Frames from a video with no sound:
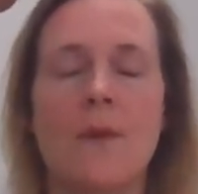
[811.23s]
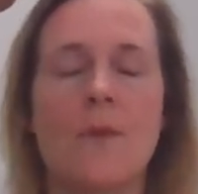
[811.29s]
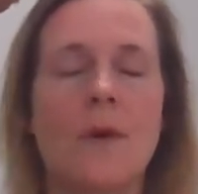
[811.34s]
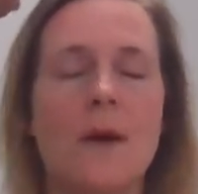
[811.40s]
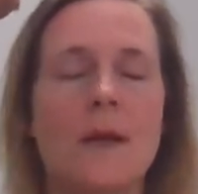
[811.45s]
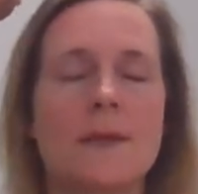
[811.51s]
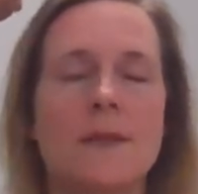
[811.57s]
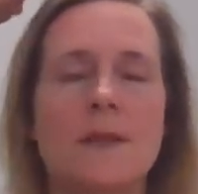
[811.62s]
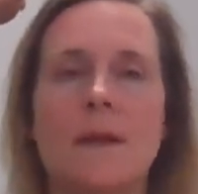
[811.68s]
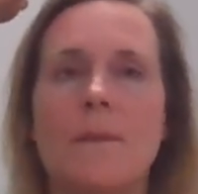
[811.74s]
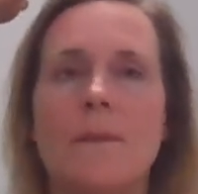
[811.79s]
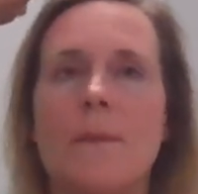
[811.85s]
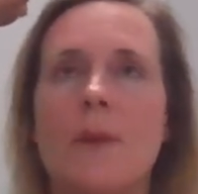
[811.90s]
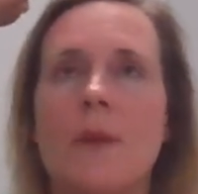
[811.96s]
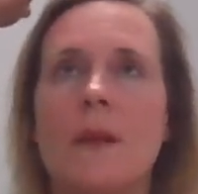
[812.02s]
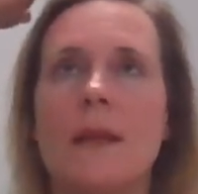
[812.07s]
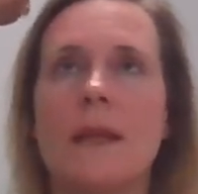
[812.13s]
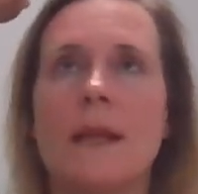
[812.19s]
I want to
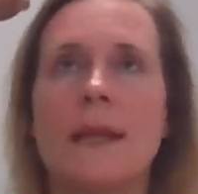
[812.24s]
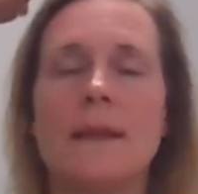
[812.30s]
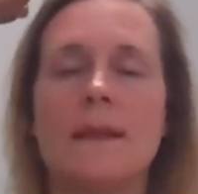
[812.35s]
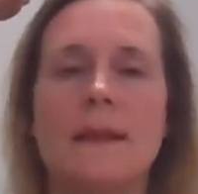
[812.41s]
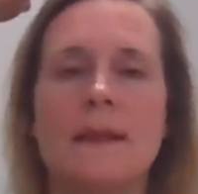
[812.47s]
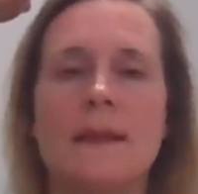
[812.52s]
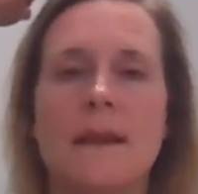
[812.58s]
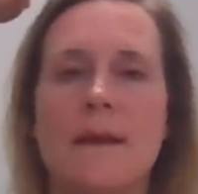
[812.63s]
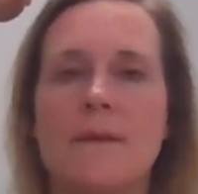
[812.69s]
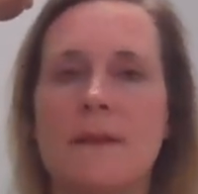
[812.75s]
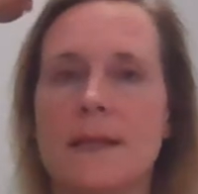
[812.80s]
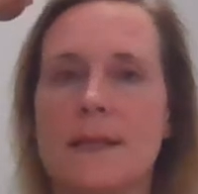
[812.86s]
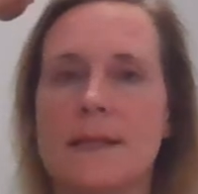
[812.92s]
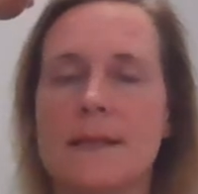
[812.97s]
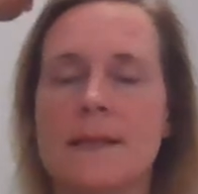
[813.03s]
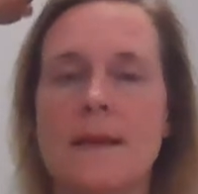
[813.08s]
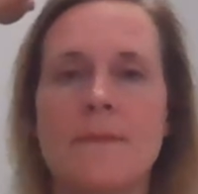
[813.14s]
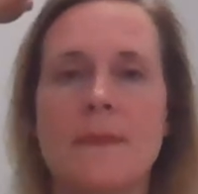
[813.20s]
completely love and
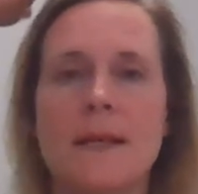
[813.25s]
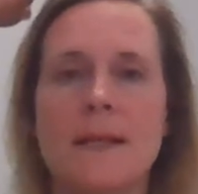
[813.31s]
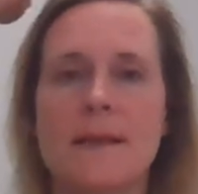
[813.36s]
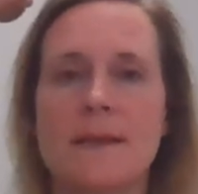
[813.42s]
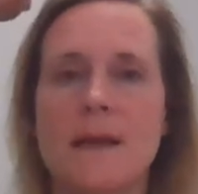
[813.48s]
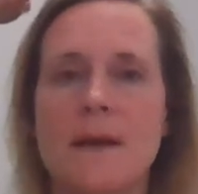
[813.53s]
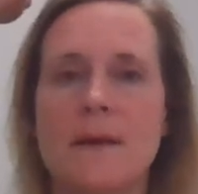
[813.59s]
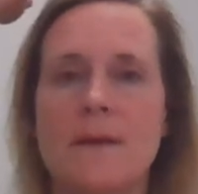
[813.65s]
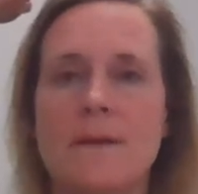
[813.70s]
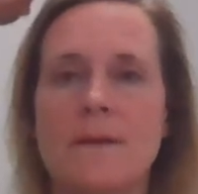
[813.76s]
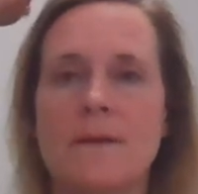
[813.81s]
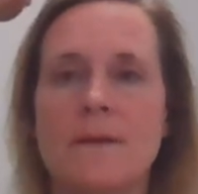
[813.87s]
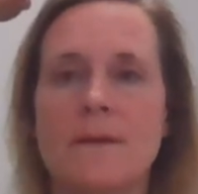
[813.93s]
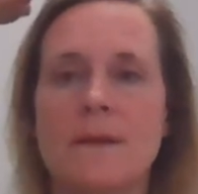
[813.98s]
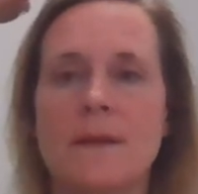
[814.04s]
accept myself